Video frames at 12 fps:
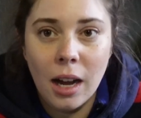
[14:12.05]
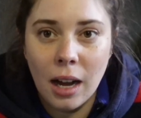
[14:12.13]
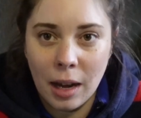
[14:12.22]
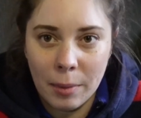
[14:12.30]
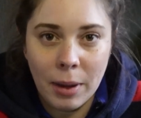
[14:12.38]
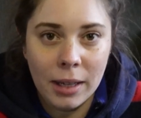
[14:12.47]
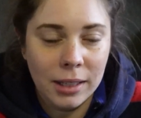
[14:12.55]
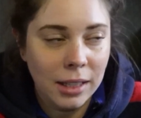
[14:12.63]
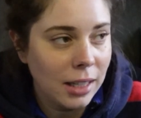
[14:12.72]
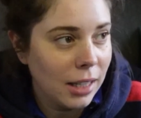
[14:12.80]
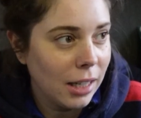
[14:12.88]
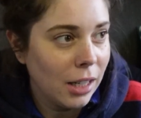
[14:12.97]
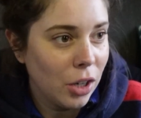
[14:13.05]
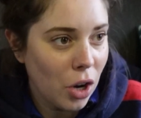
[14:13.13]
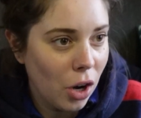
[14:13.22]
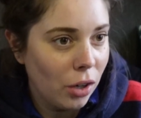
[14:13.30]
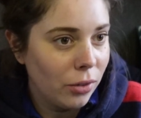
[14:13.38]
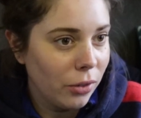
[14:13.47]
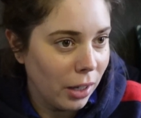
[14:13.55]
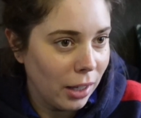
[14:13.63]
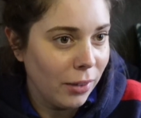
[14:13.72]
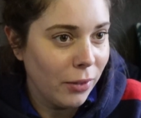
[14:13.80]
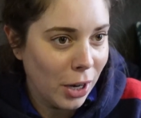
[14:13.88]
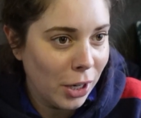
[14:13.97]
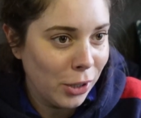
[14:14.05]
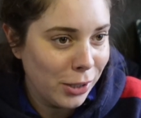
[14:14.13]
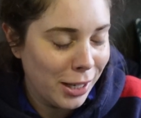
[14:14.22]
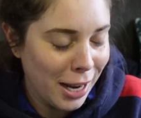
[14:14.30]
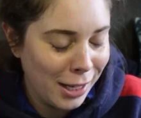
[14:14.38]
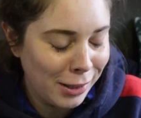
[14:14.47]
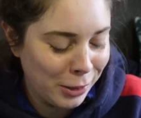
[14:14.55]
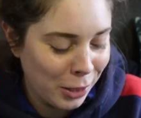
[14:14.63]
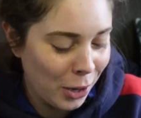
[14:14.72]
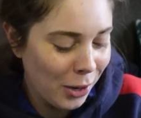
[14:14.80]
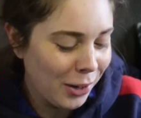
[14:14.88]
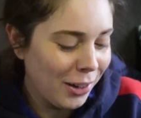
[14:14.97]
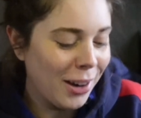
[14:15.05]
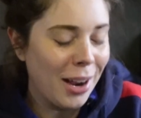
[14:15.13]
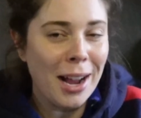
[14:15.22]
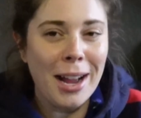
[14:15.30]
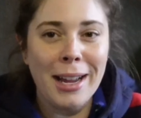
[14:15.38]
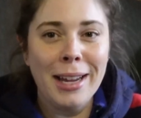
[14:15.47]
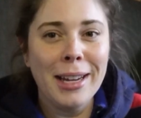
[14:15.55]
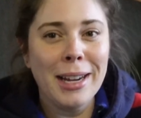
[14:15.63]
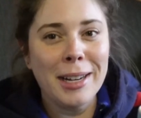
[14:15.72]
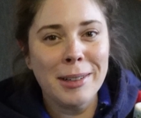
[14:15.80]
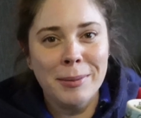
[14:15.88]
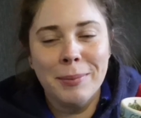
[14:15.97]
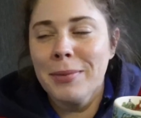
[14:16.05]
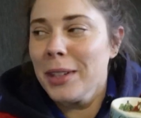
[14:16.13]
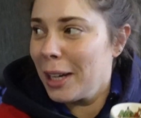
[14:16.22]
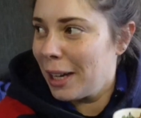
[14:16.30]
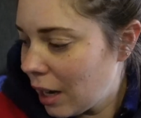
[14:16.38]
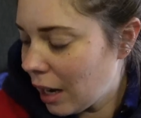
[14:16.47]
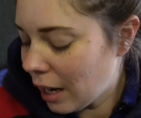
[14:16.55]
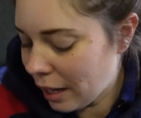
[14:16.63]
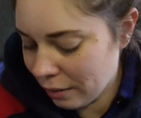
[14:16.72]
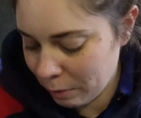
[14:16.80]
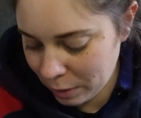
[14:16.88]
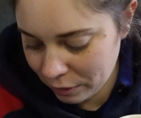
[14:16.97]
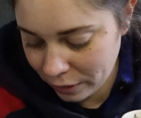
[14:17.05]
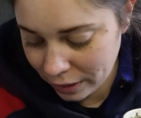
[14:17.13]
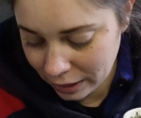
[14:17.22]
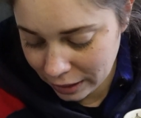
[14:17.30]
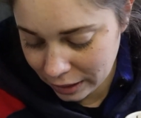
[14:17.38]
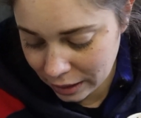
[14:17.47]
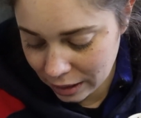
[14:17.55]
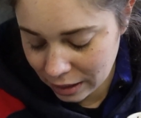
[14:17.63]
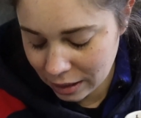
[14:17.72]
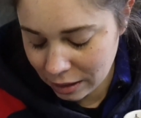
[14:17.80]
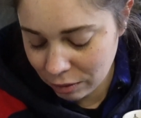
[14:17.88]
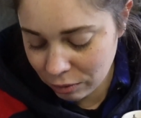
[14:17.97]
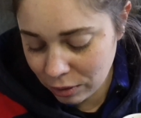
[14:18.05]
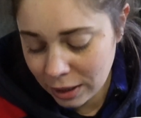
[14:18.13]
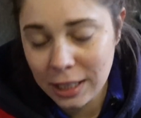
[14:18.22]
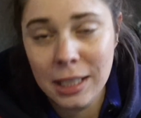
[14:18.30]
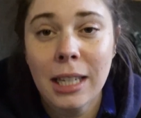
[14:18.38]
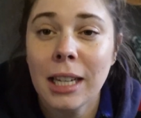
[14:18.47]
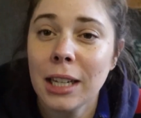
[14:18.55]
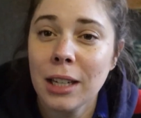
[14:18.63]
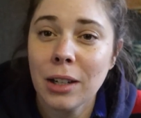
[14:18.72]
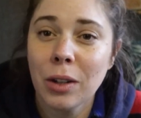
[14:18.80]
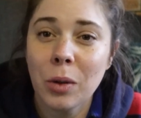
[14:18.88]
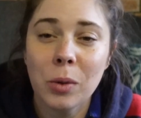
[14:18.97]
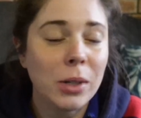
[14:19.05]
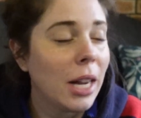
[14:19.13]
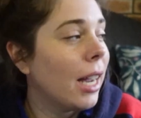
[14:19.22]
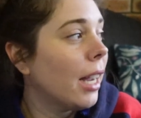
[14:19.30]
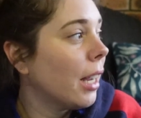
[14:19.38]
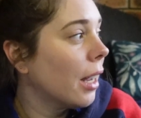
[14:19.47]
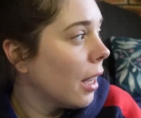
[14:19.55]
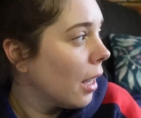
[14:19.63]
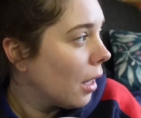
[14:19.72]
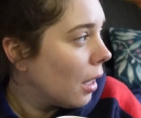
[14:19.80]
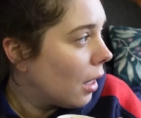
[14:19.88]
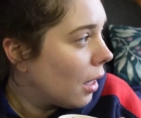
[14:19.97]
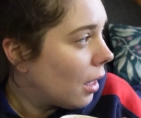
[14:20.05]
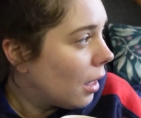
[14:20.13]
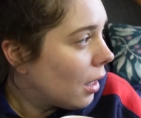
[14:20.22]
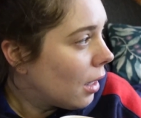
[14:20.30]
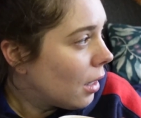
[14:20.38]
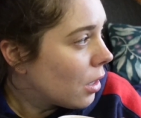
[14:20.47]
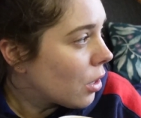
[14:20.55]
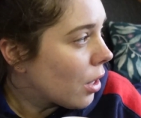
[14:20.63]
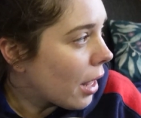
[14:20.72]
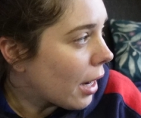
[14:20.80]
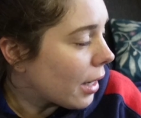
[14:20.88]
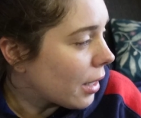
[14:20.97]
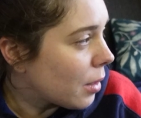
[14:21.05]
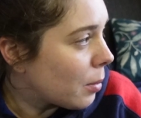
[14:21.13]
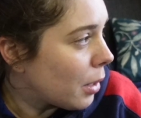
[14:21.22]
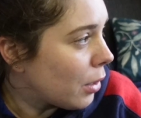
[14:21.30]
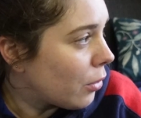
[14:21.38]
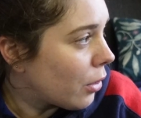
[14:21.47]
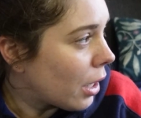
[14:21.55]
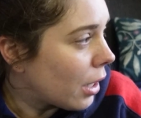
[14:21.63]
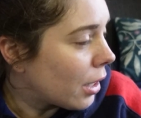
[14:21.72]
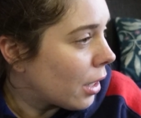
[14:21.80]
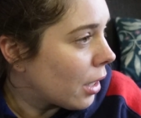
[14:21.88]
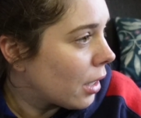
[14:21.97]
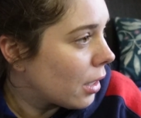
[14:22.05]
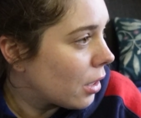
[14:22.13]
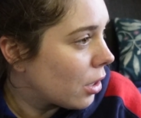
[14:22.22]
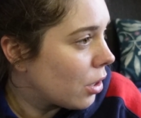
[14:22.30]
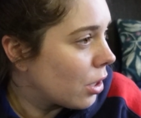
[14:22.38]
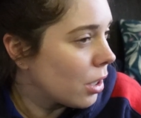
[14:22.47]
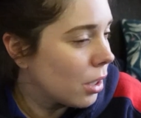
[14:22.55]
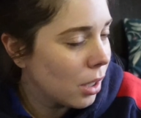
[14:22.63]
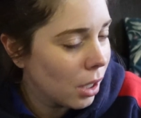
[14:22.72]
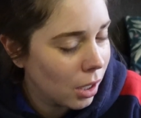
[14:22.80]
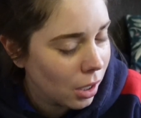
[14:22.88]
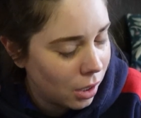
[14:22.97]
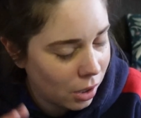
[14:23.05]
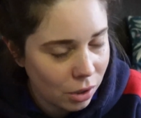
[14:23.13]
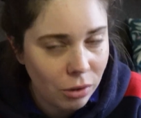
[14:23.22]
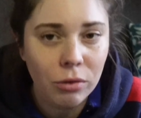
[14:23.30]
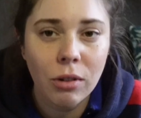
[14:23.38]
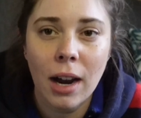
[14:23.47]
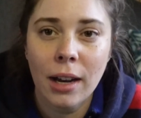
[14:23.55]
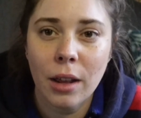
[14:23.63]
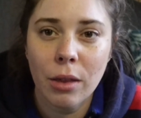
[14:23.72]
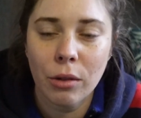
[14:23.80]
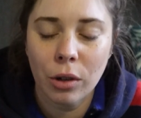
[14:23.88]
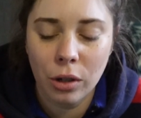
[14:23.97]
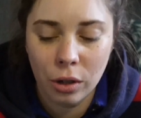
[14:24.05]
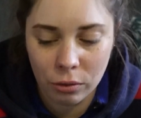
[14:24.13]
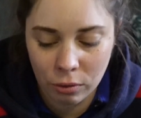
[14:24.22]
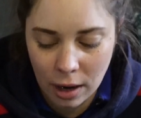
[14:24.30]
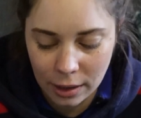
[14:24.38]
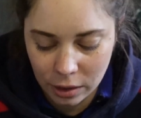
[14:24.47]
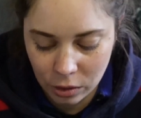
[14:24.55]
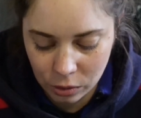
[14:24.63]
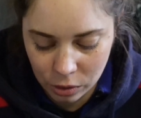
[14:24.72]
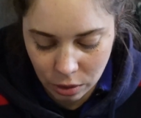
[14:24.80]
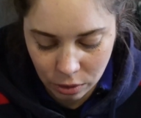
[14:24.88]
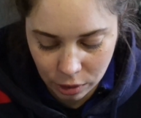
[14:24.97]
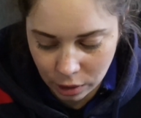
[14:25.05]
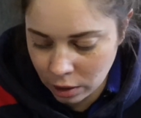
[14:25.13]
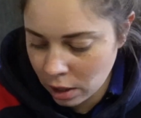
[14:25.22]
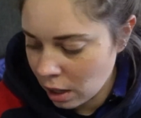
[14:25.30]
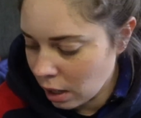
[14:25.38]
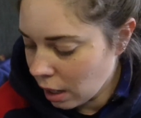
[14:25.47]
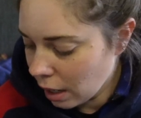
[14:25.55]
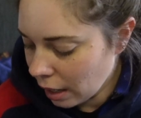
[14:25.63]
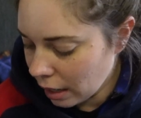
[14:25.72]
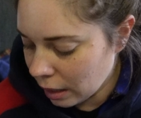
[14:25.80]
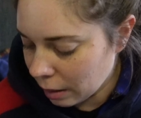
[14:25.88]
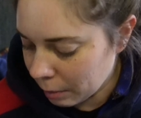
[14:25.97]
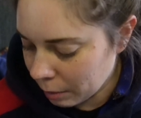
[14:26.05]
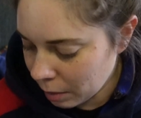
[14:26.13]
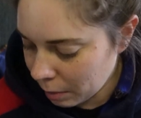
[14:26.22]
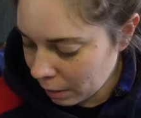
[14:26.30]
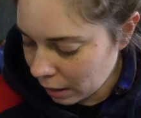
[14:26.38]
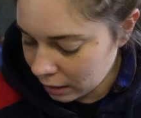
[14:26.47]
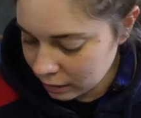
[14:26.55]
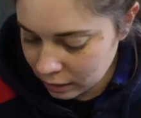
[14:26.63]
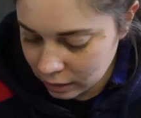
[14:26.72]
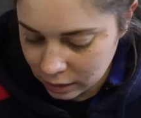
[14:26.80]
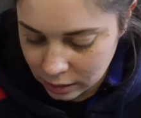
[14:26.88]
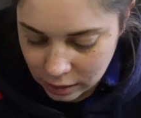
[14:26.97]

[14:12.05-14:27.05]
I'm basically not feeling very good today. So I have been feeling really sick all day, so that hasn't been fun to just ride the nausea through, but